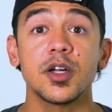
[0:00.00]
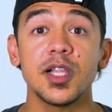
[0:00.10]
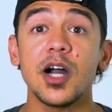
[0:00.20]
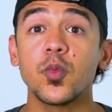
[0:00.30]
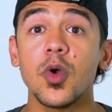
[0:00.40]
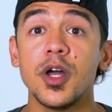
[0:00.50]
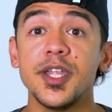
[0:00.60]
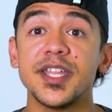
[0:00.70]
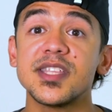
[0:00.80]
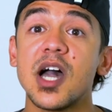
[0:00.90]
Cloud Run
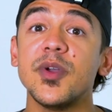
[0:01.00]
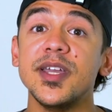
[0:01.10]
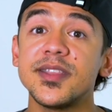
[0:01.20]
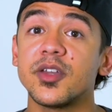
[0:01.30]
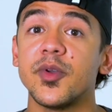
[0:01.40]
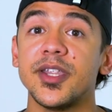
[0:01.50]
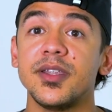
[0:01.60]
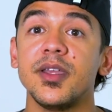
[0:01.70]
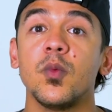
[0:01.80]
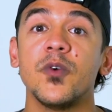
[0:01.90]
is now
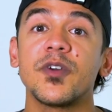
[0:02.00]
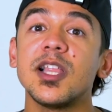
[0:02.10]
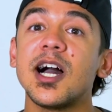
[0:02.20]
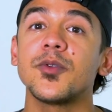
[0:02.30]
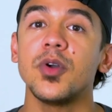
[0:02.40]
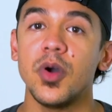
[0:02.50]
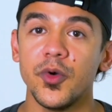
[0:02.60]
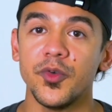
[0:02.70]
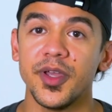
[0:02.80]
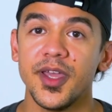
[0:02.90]
integrated with Cloud
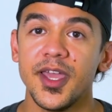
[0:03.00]
Code,